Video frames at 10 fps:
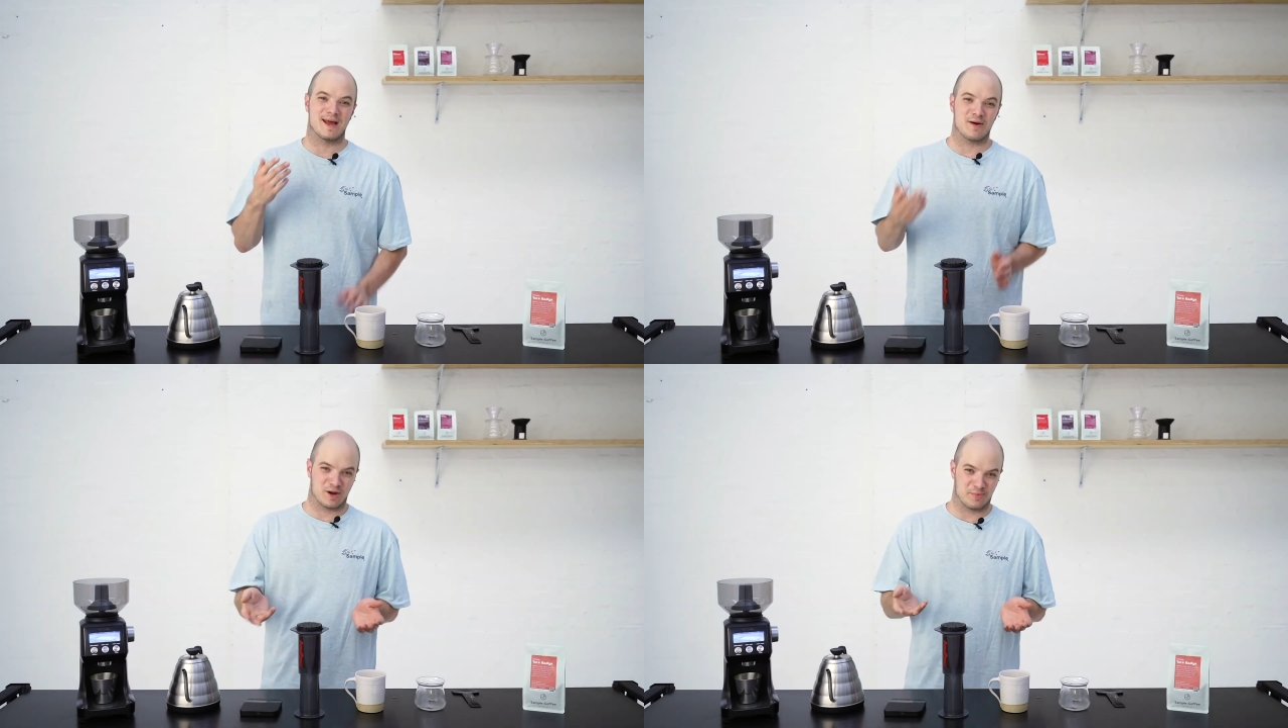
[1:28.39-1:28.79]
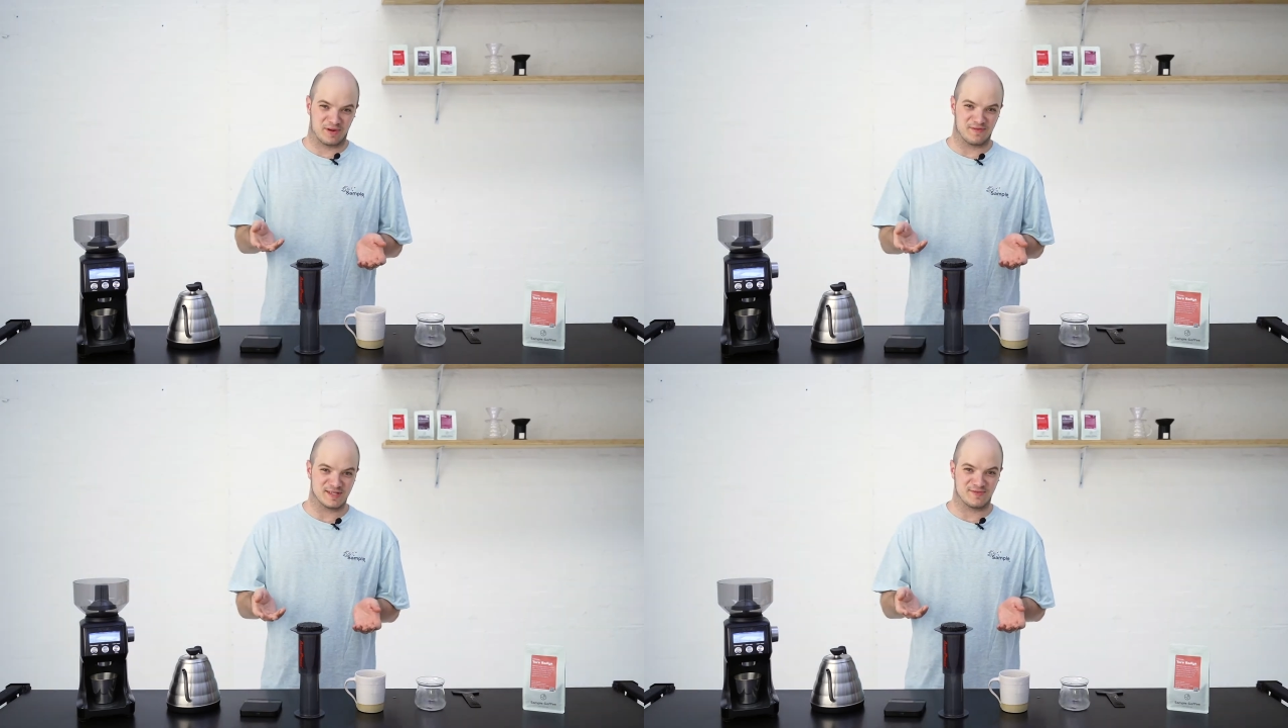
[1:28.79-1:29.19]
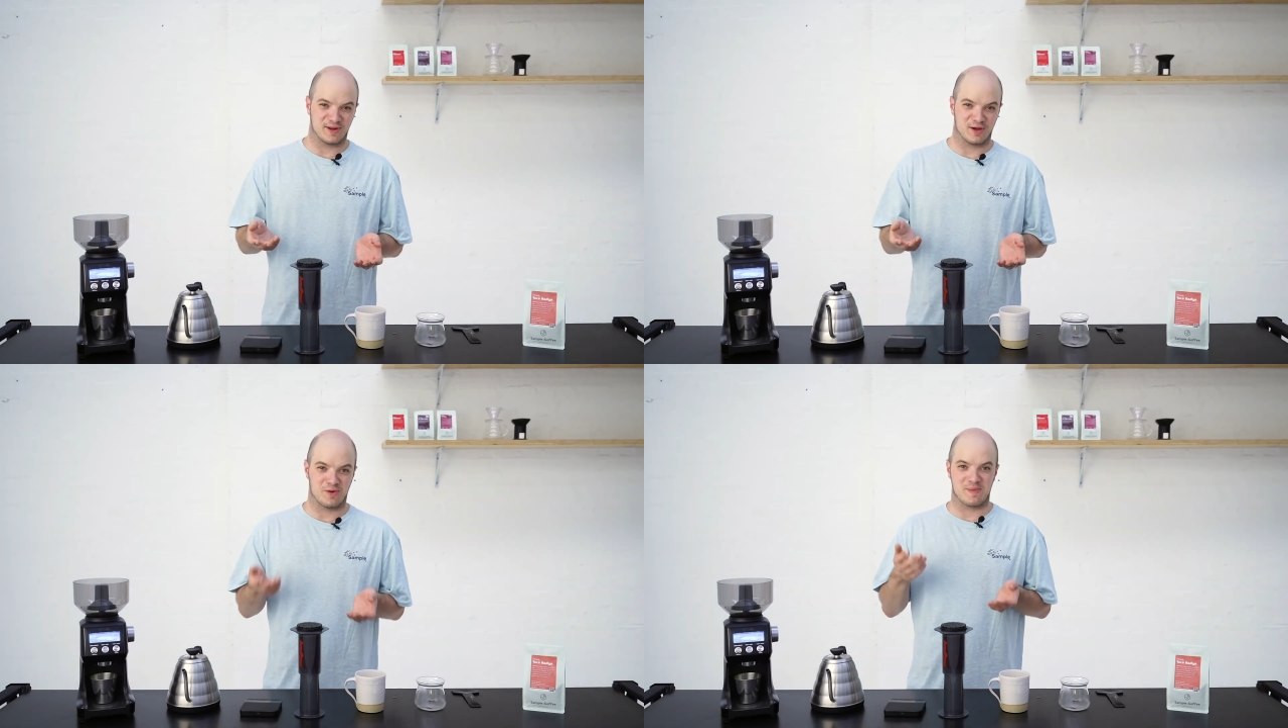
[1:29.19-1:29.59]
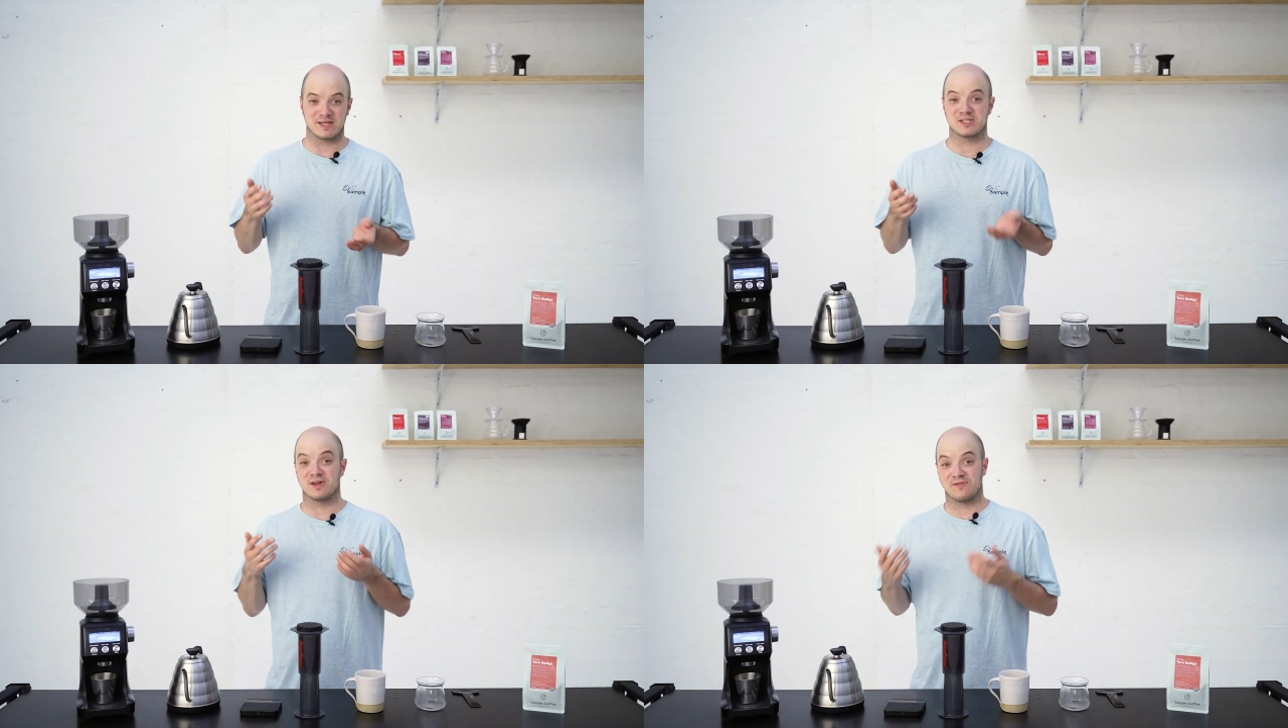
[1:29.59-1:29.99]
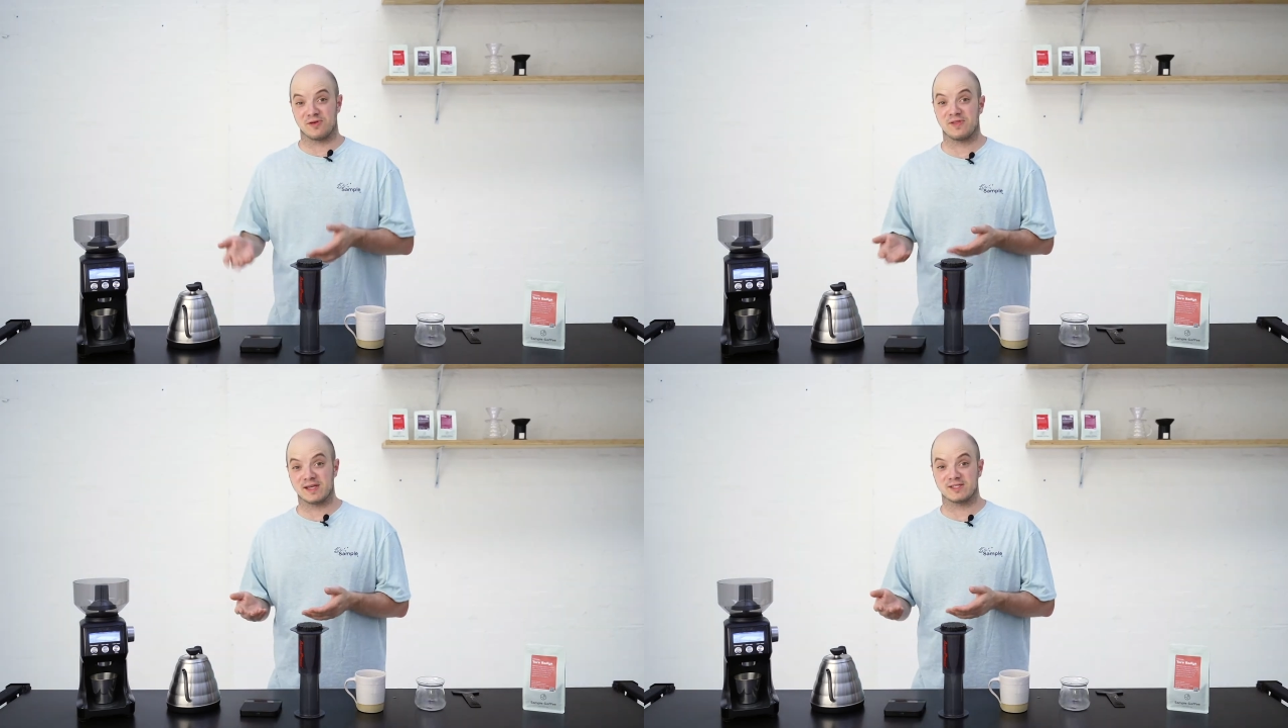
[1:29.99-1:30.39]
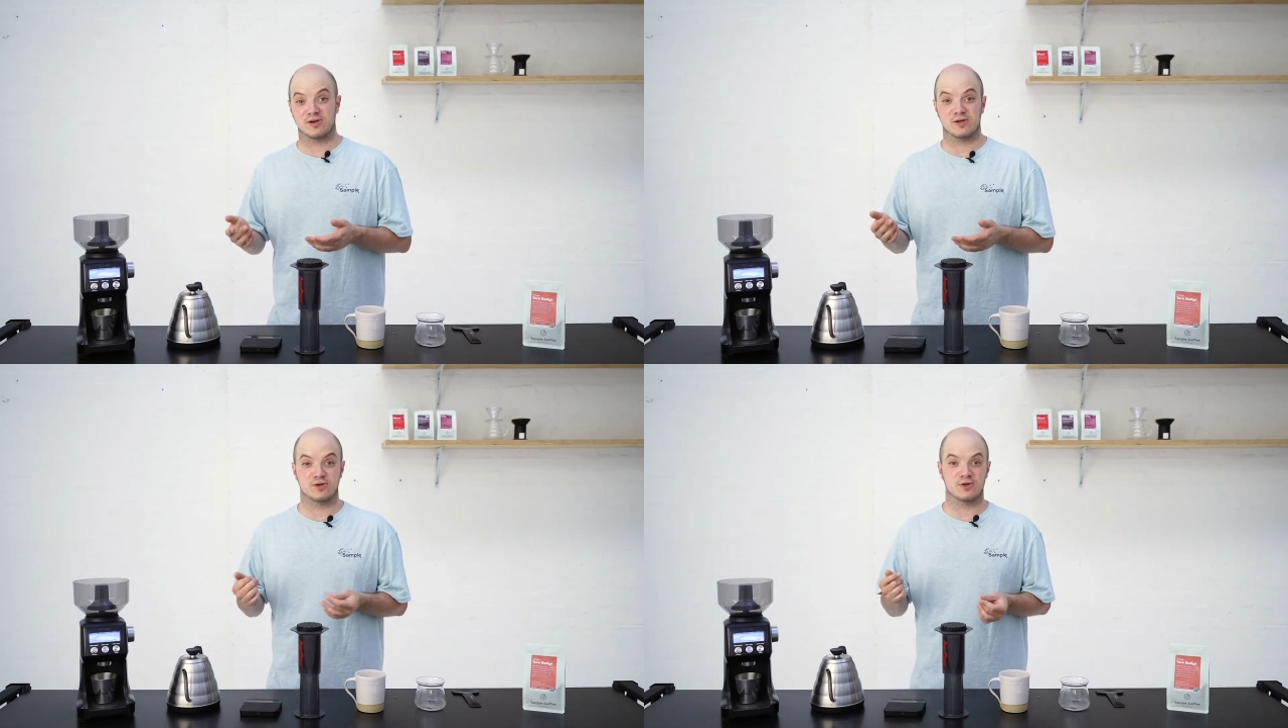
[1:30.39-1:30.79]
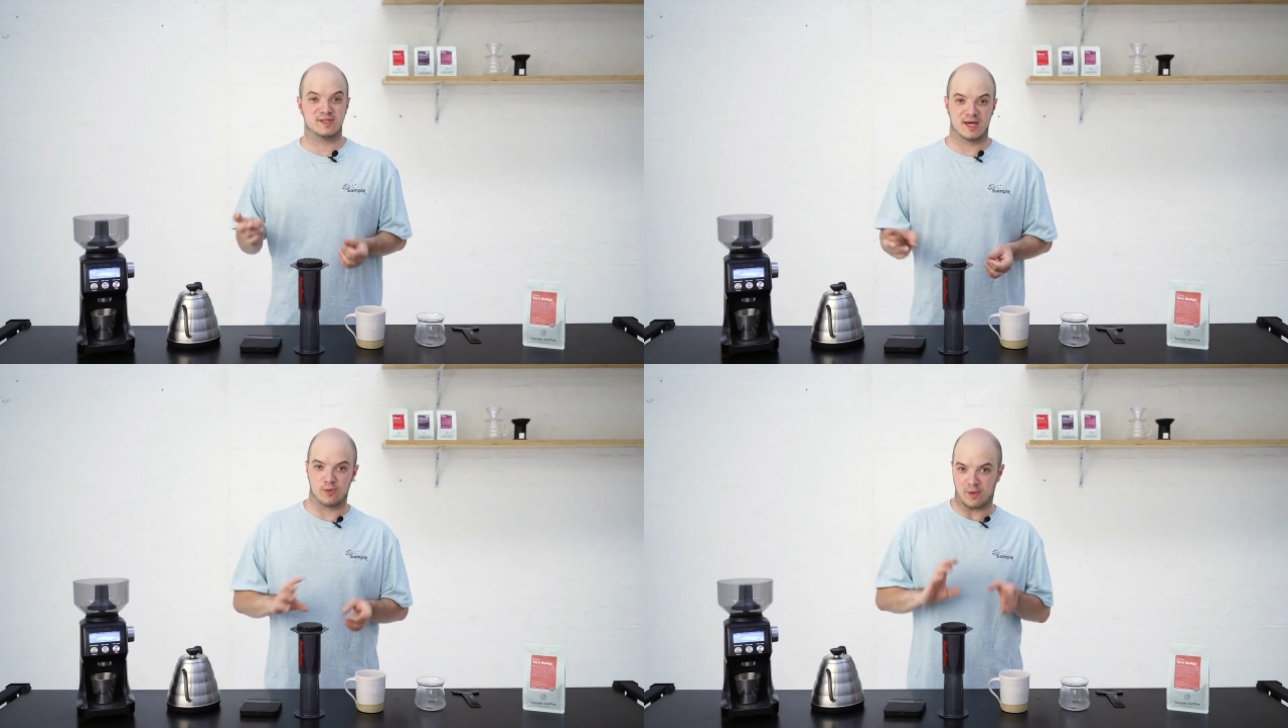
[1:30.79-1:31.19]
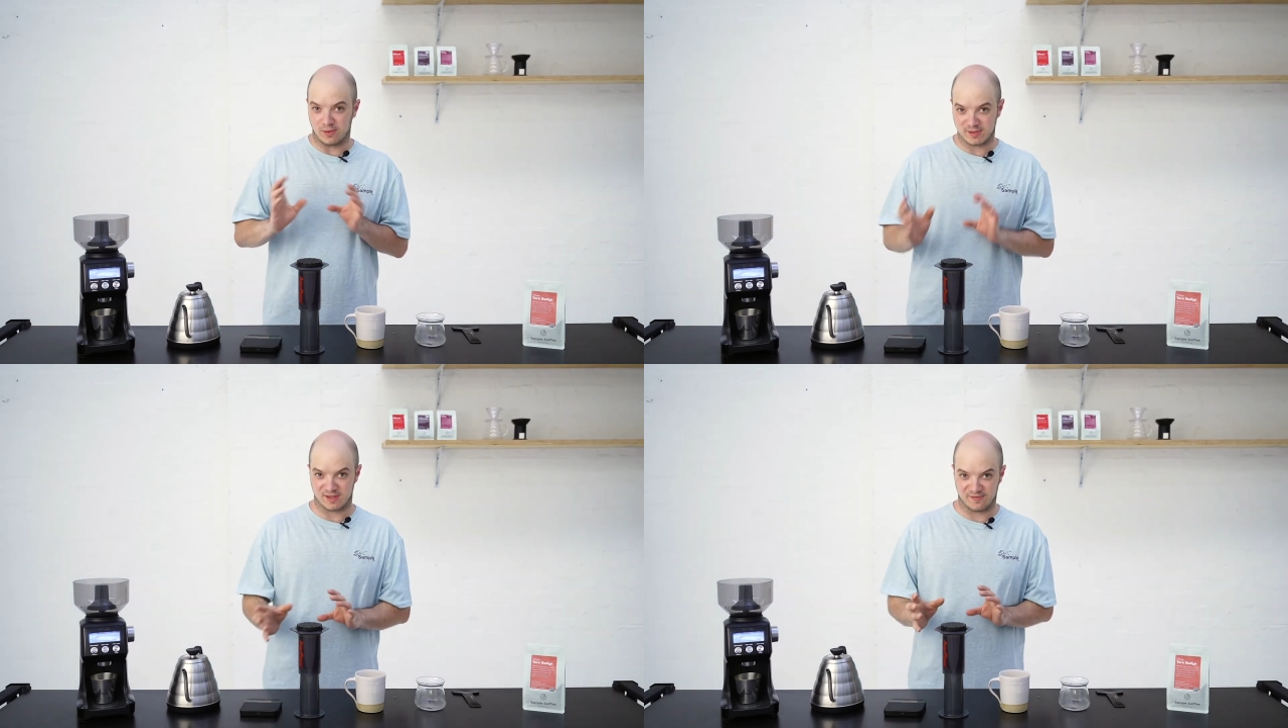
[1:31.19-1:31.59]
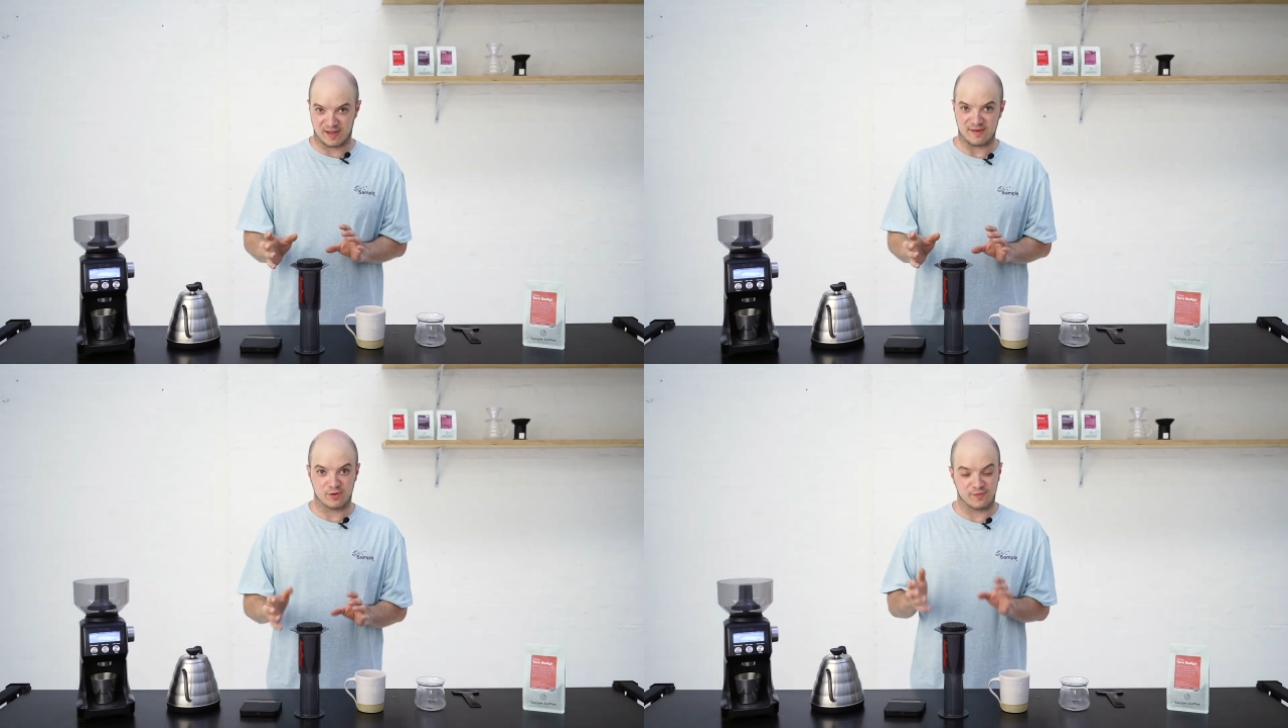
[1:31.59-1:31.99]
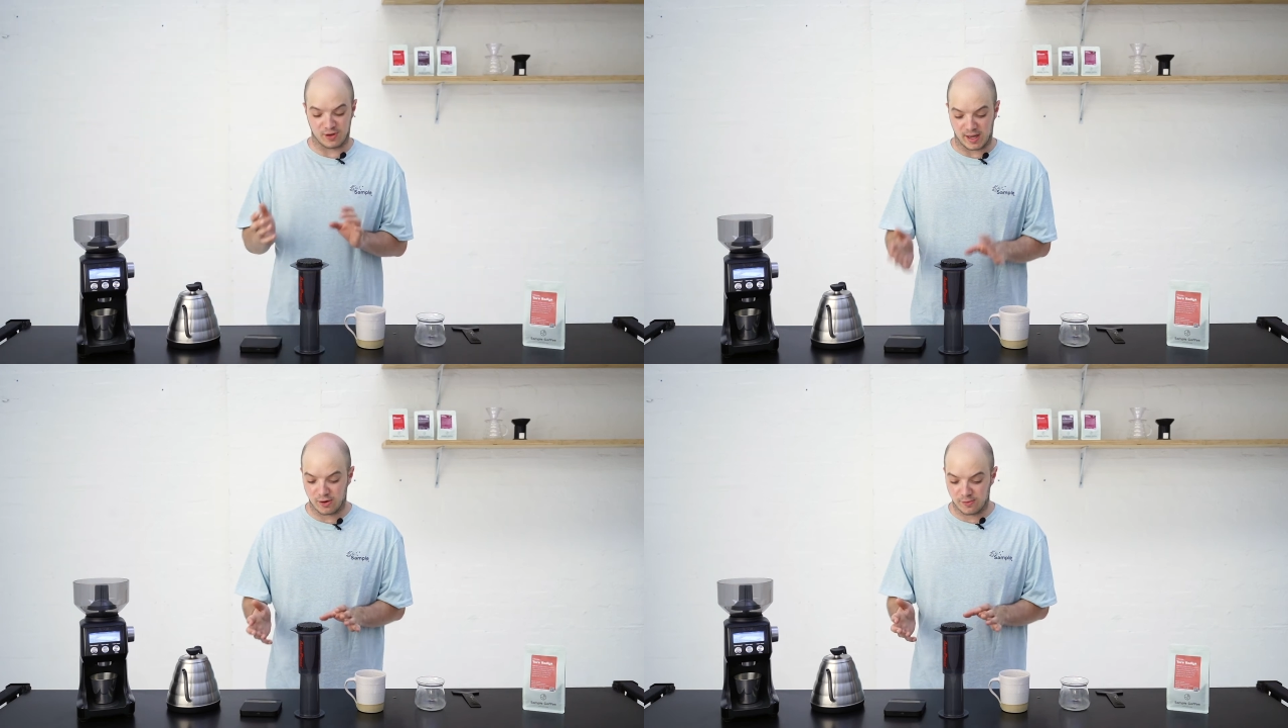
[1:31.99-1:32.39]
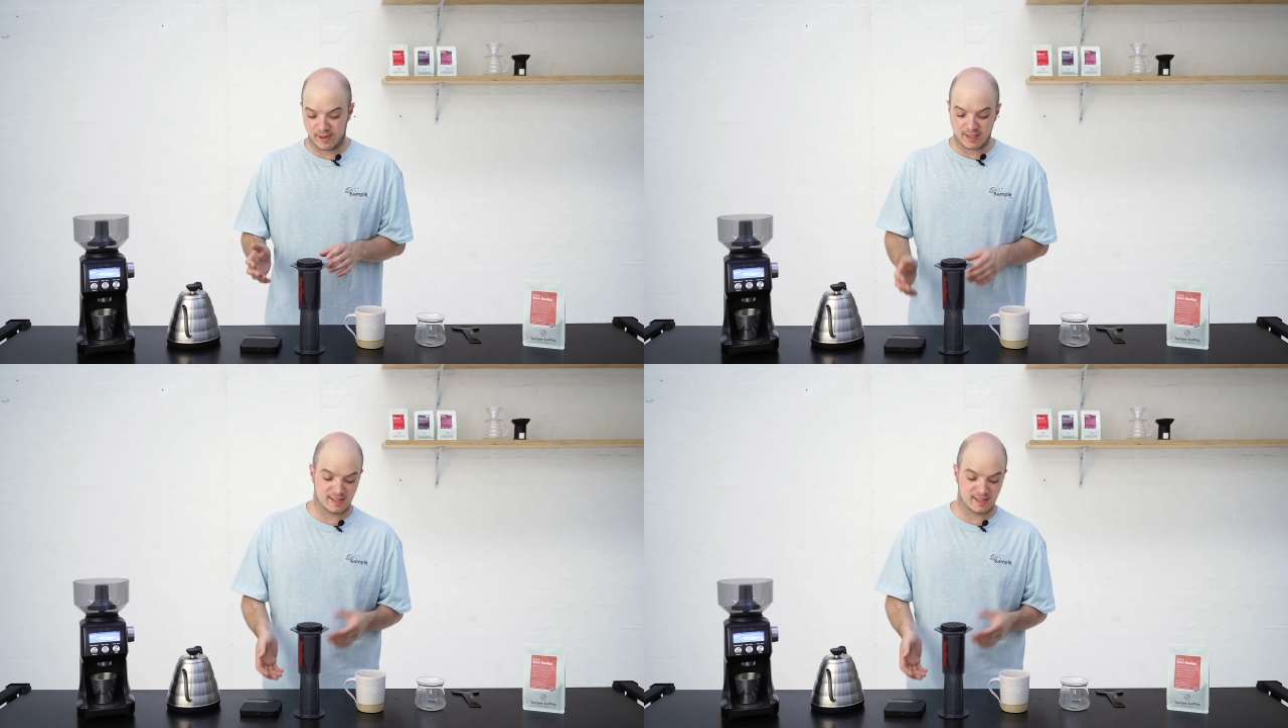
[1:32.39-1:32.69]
Now in our previous video we mentioned a few things you can do to help alter the flavor of your AeroPress,